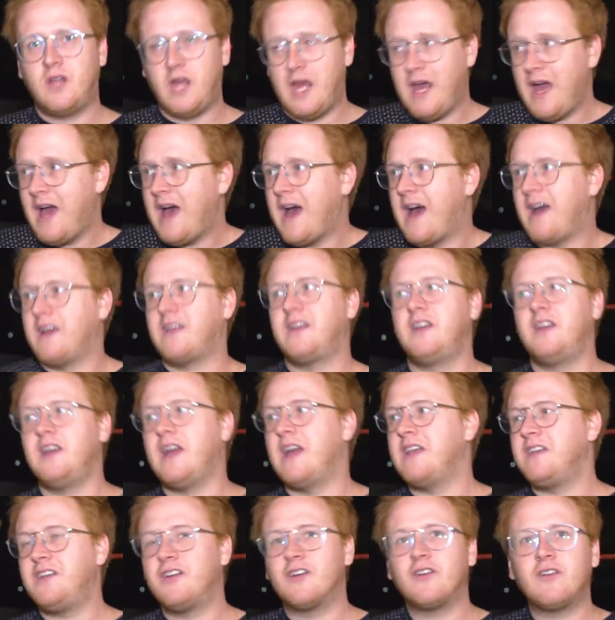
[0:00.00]
Yeah,
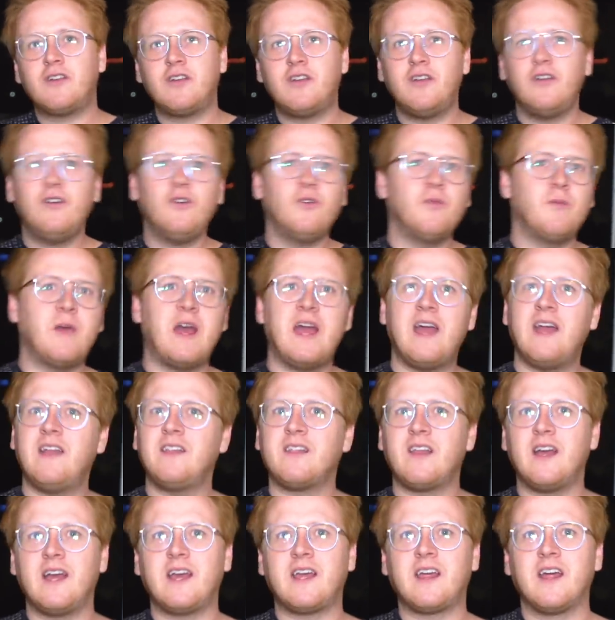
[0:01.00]
and you're you, man.
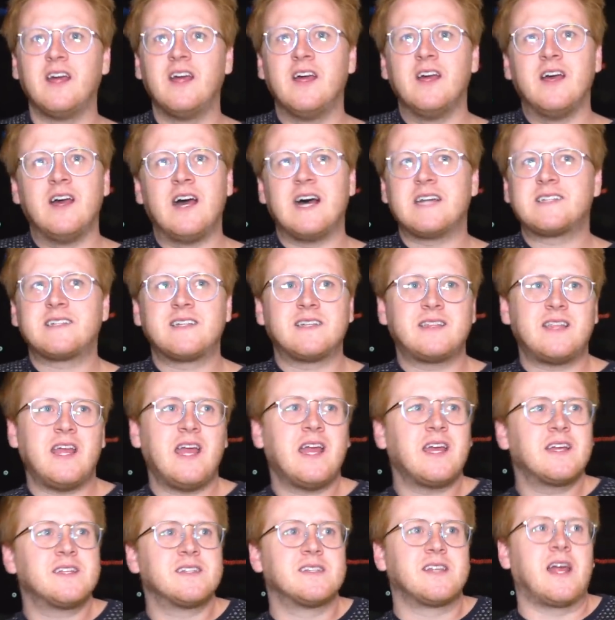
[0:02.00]
Like, that's the
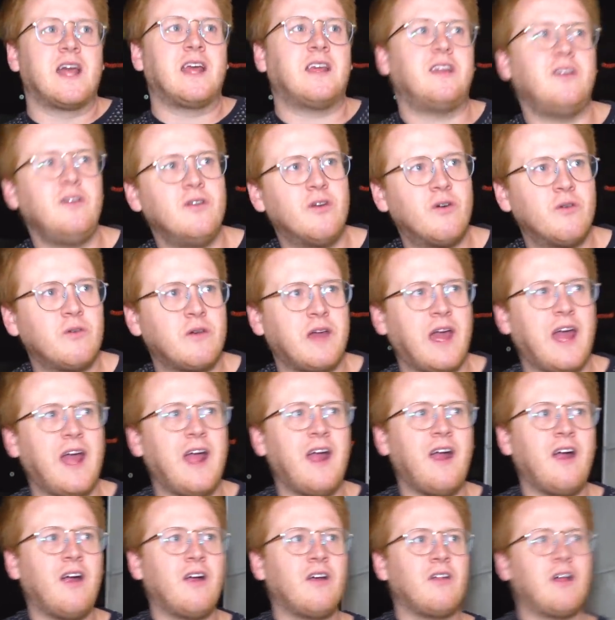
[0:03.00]
thing, is, like, you don't
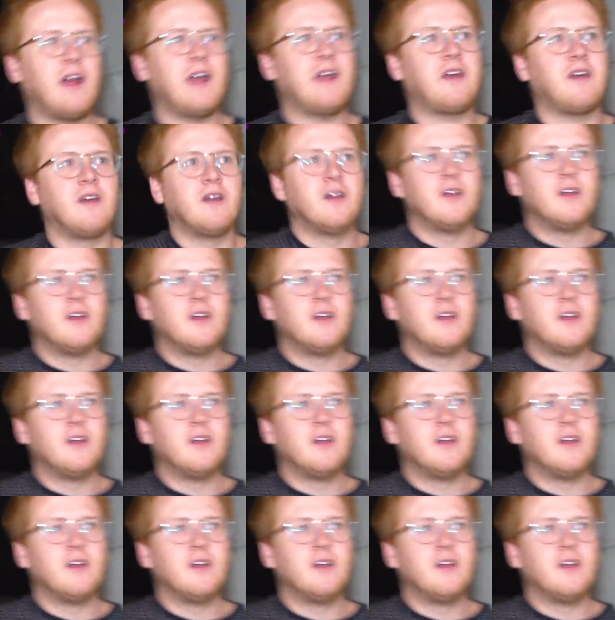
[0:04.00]
care, like,